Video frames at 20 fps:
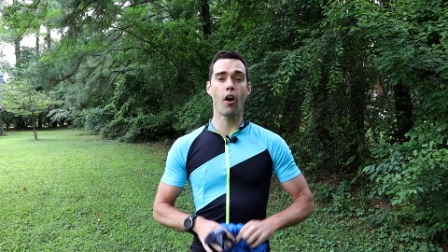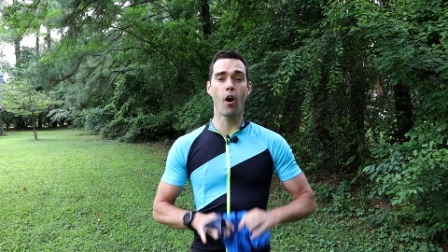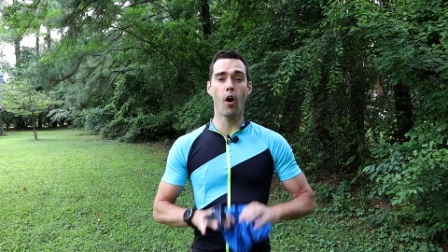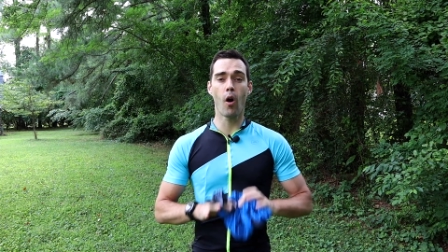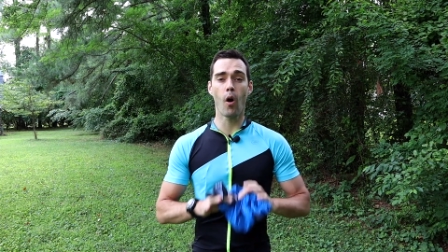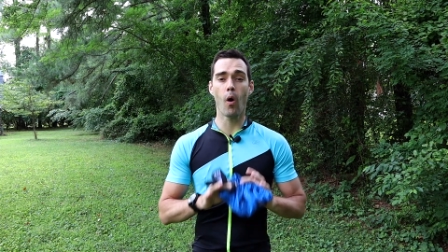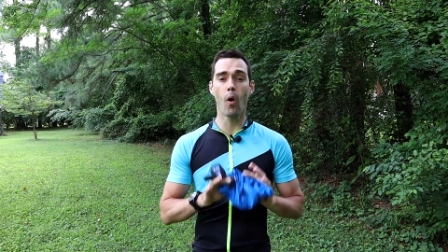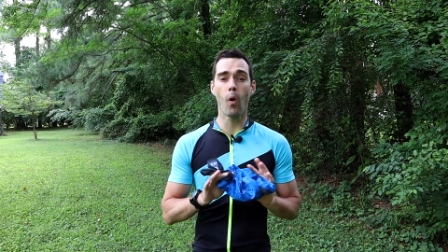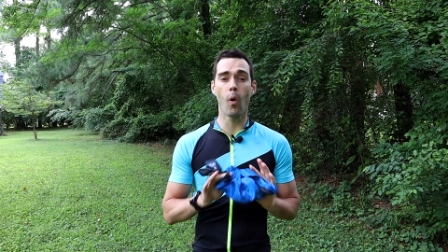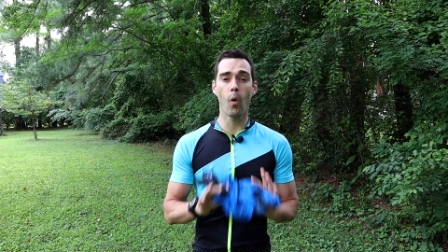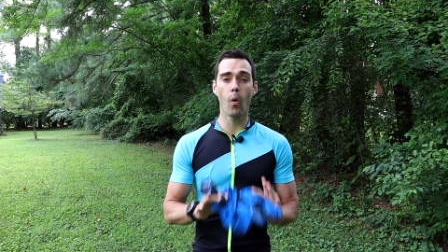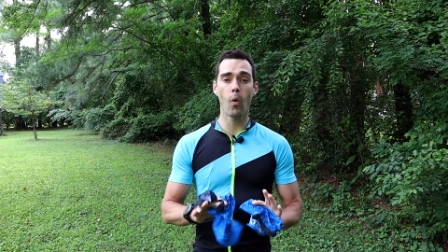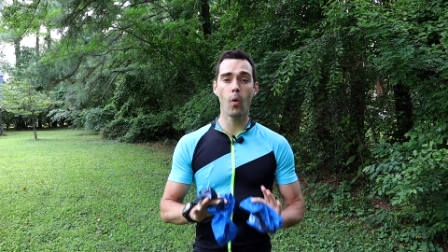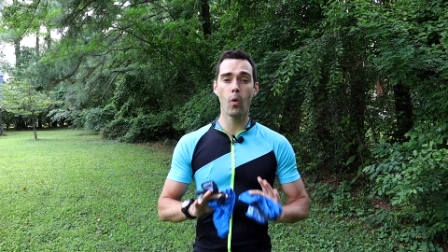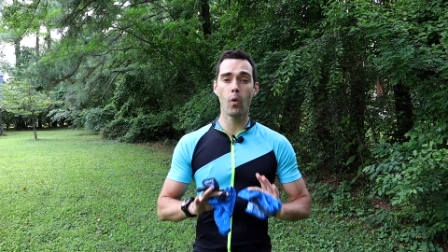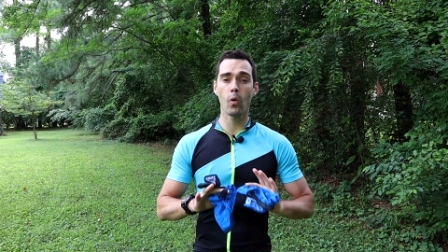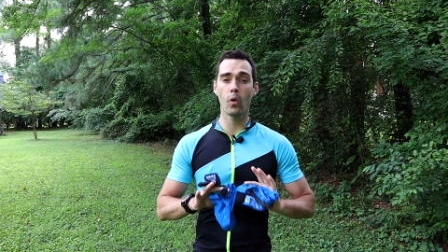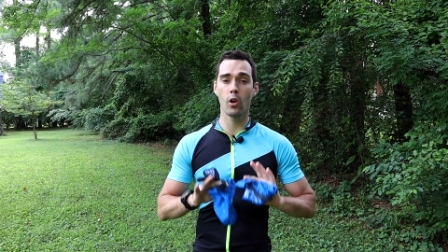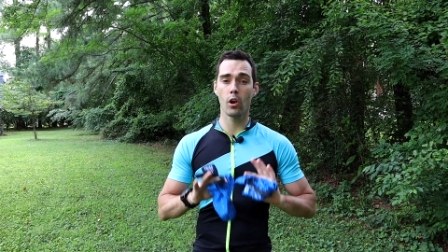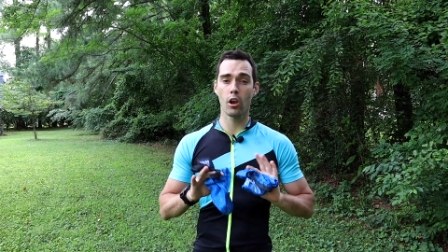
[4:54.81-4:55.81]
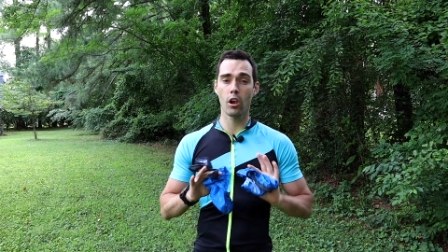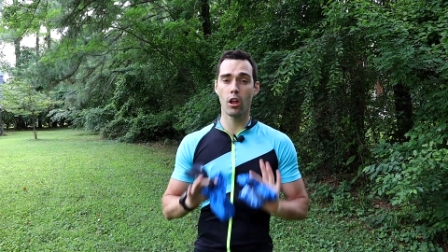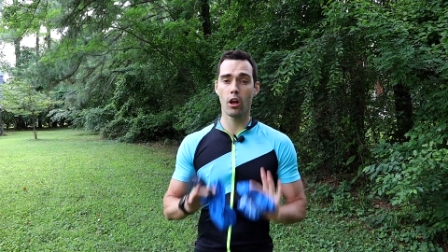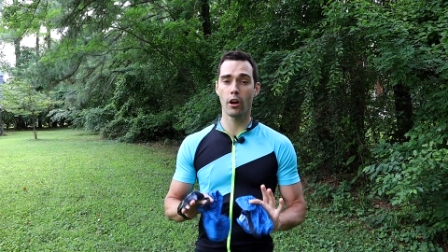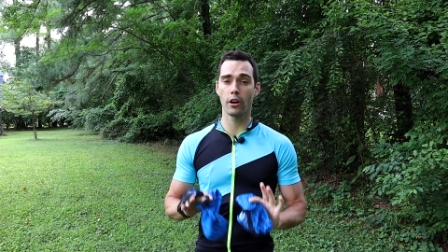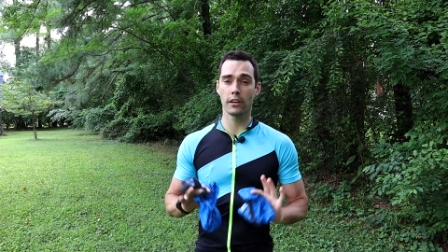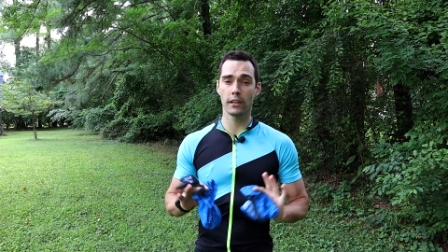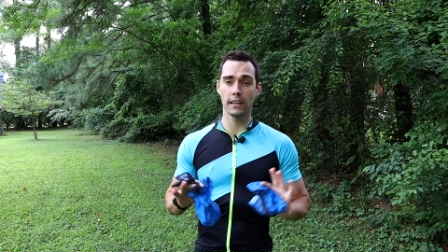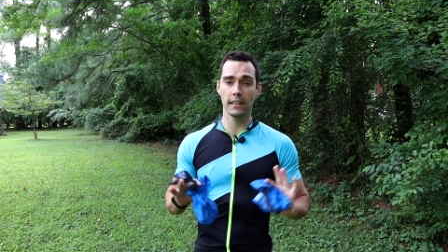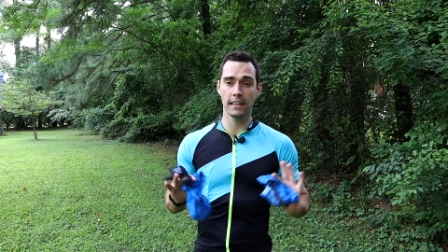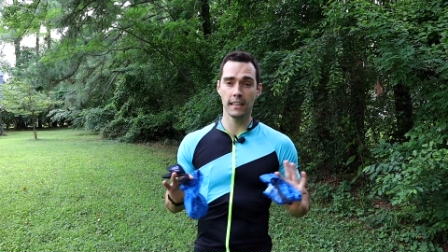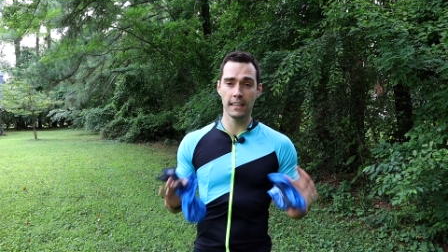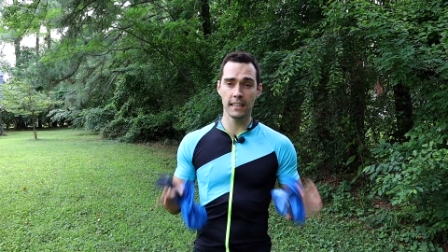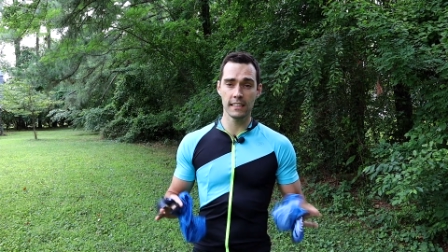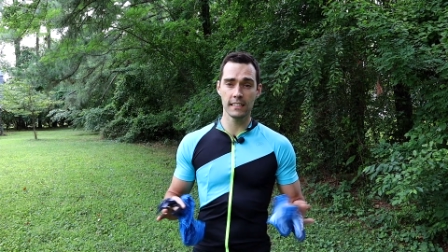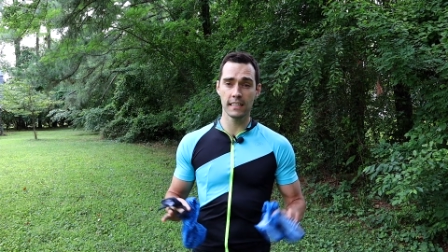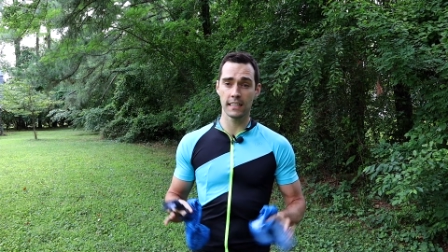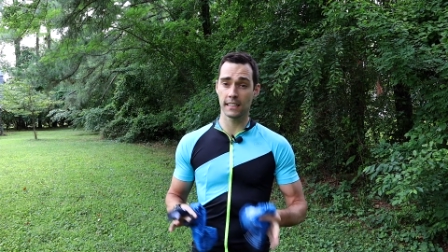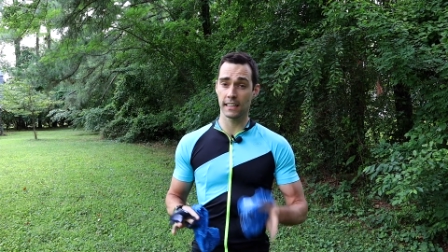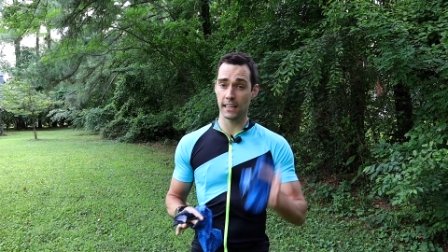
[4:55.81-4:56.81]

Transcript: a lot easier.